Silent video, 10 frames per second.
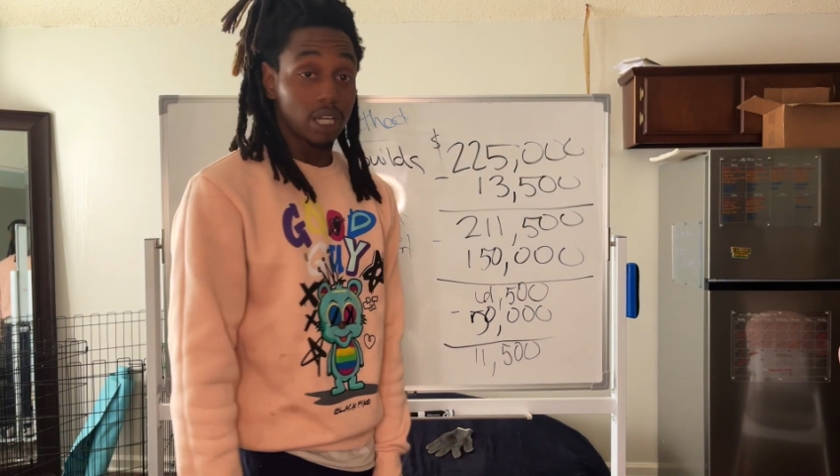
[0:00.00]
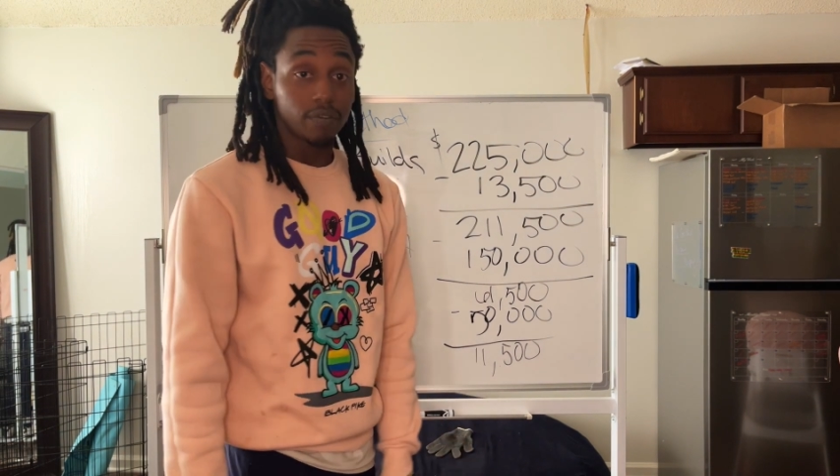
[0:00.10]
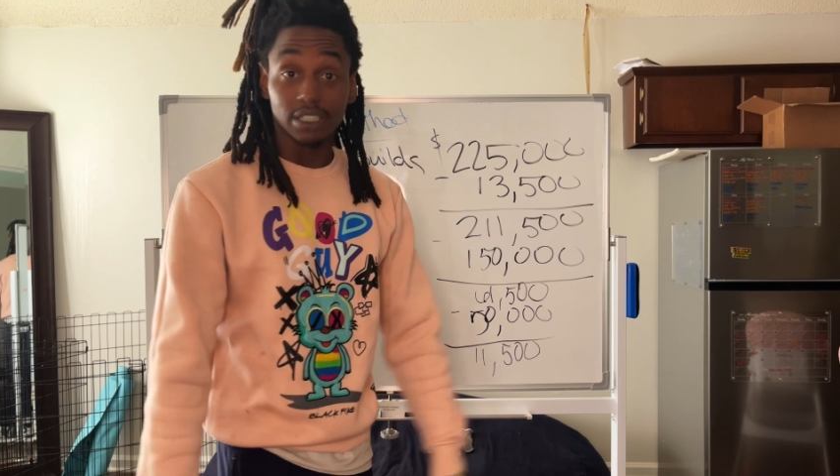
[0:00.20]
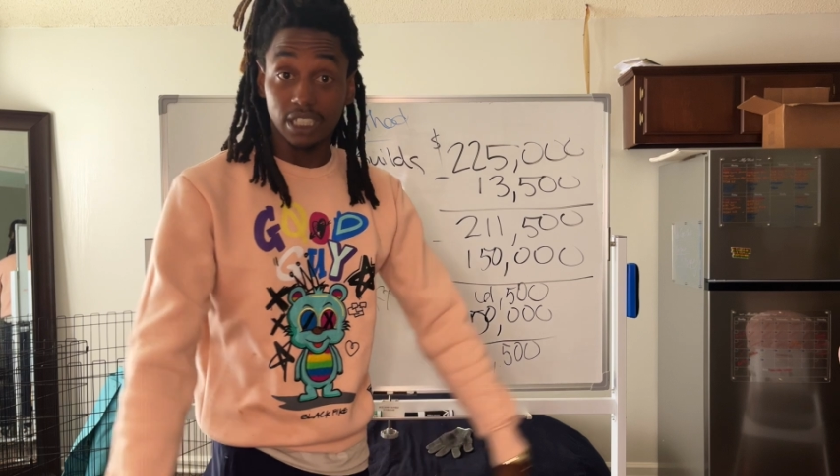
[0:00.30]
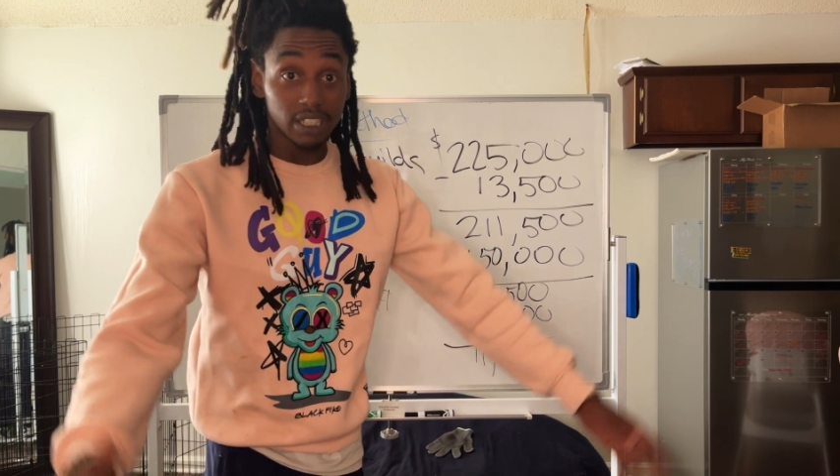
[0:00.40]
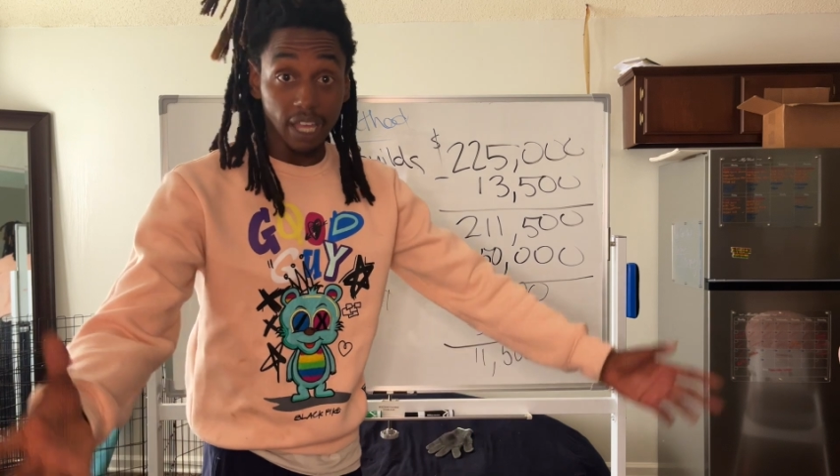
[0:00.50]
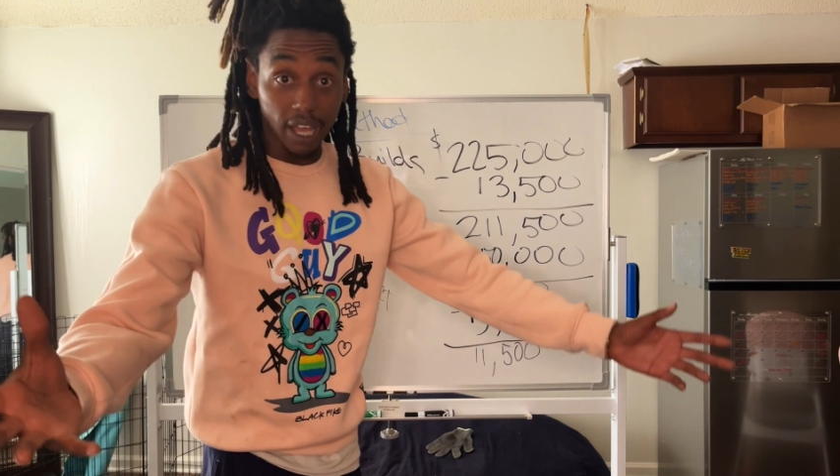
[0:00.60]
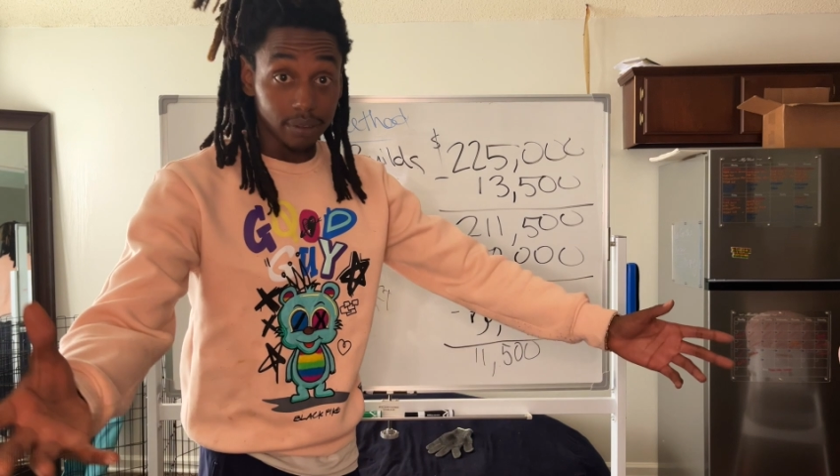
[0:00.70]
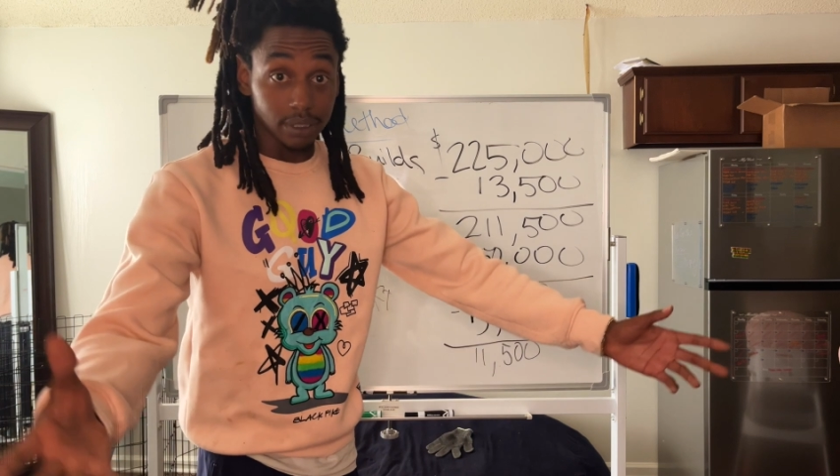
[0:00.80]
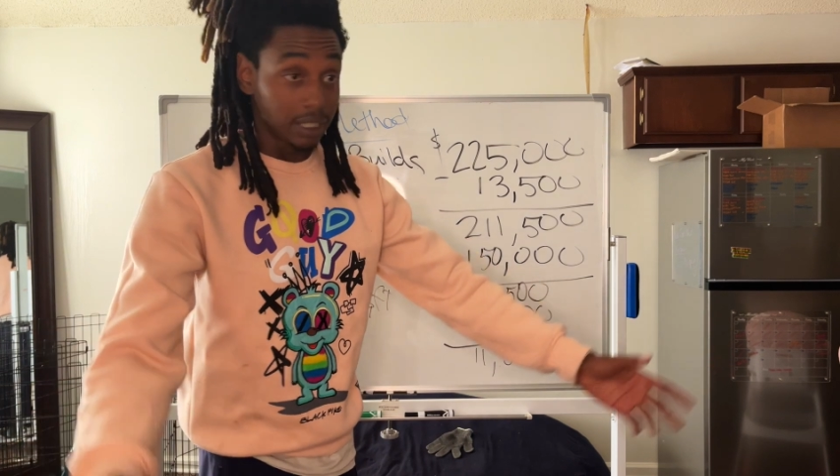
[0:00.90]
for
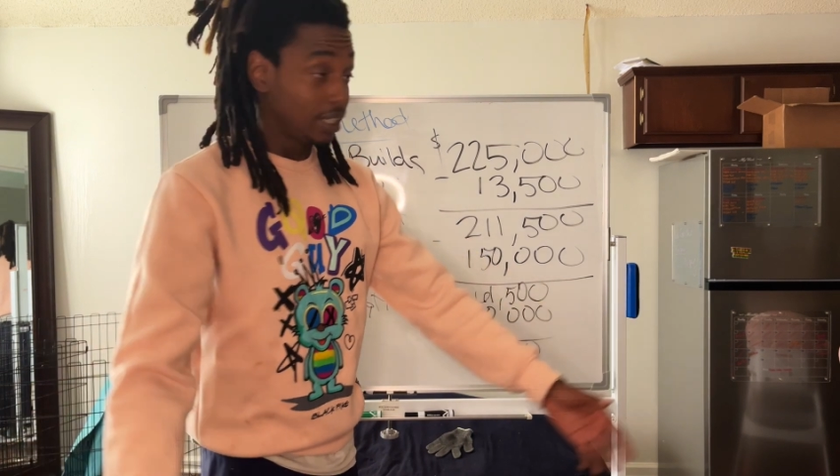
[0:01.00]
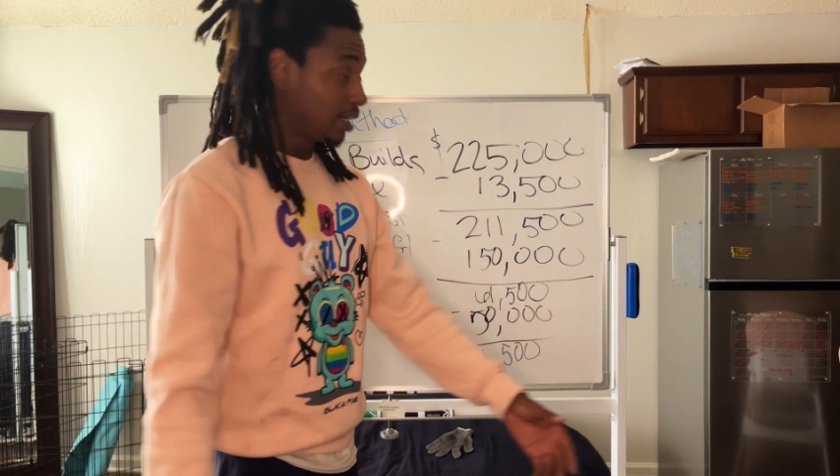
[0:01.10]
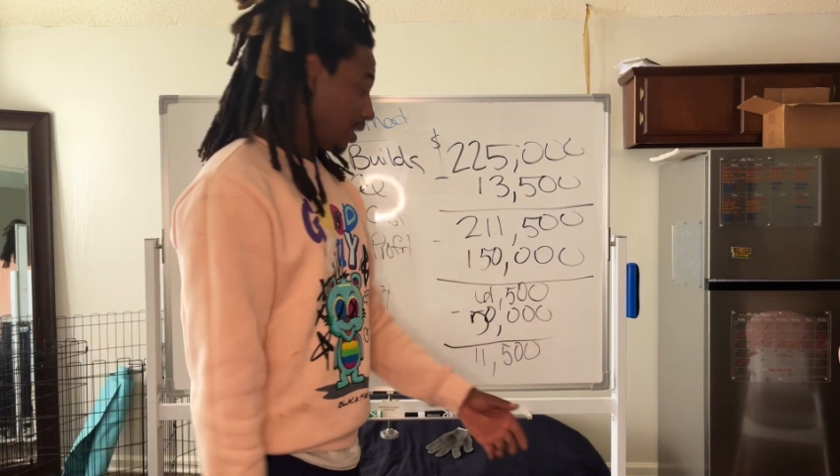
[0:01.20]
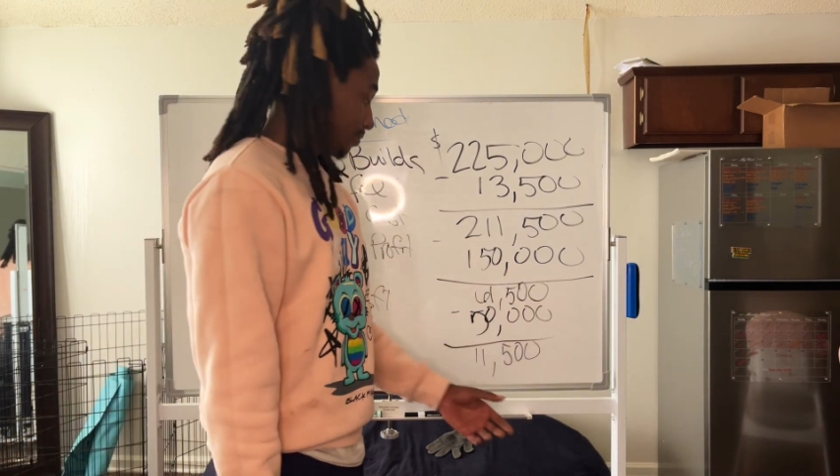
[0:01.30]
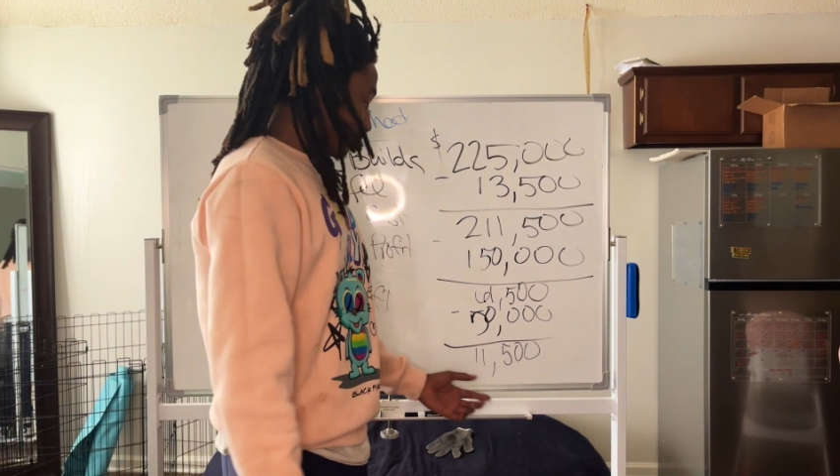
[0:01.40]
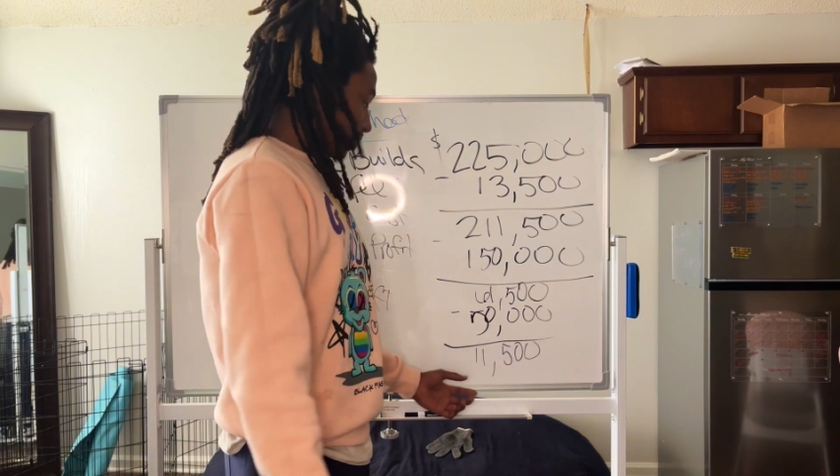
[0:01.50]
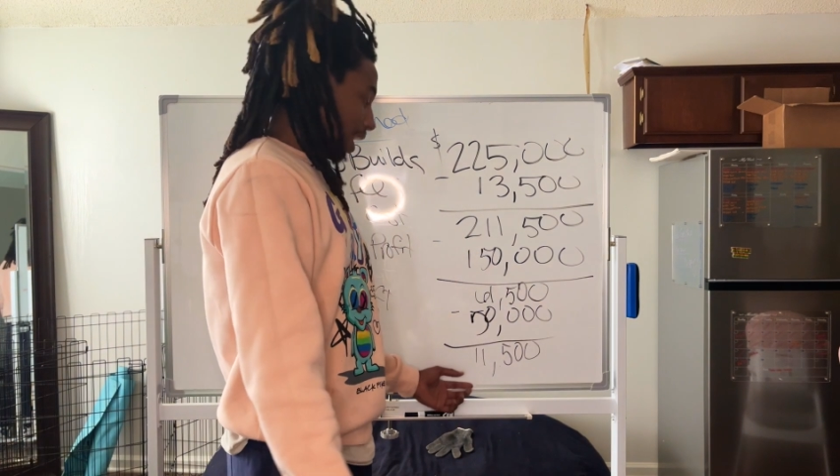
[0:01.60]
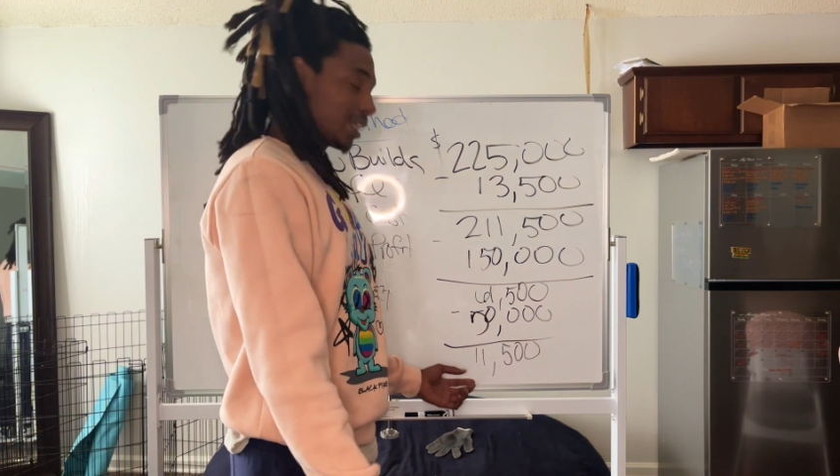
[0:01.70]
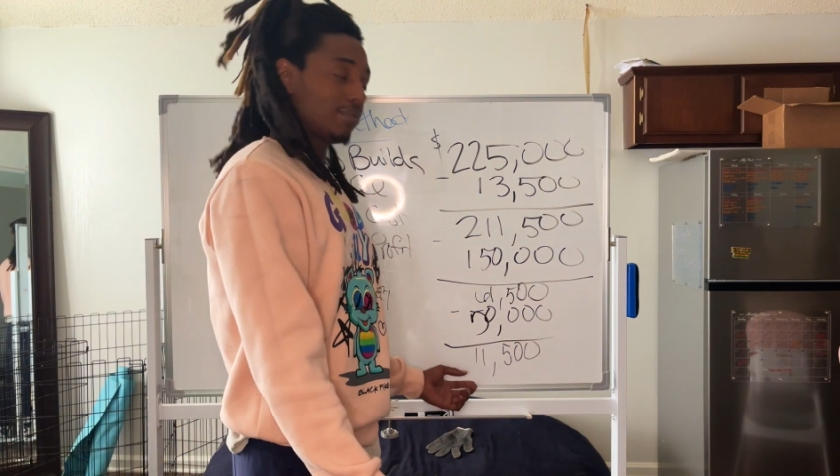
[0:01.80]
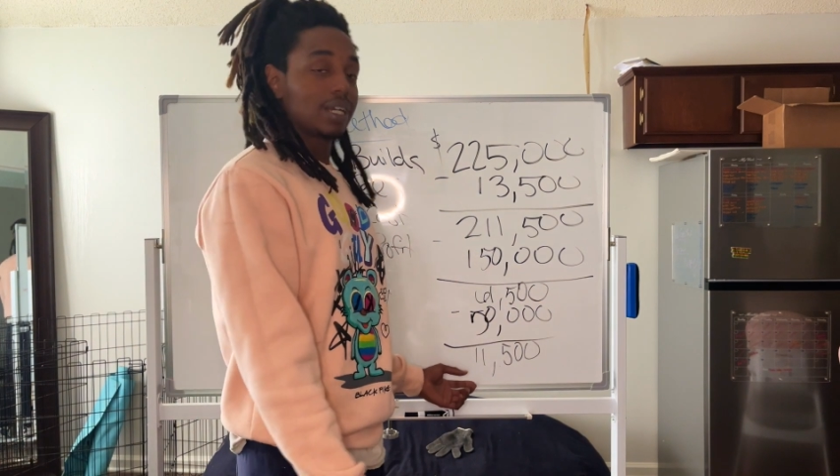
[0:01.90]
$10,000, I
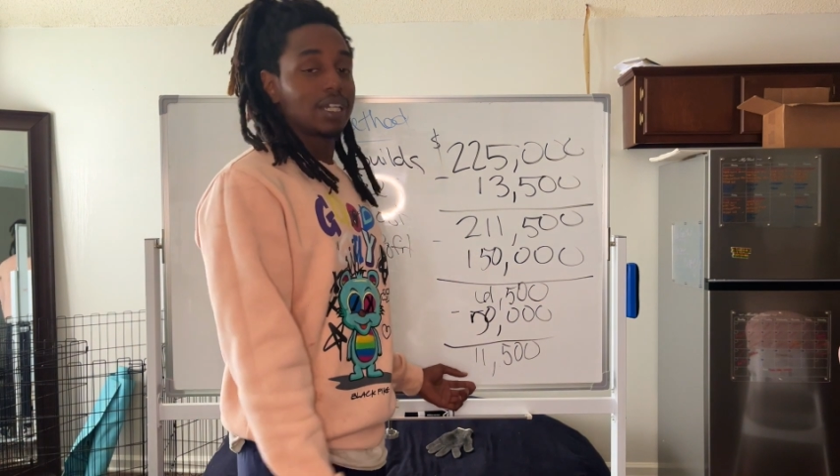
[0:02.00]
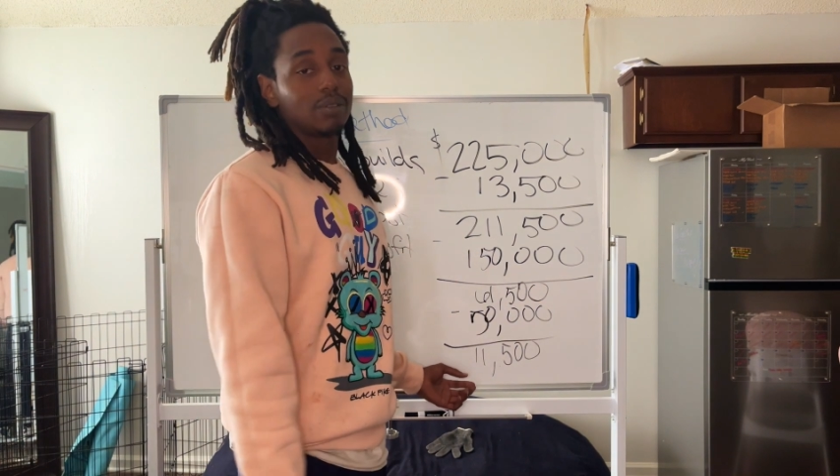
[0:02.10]
can make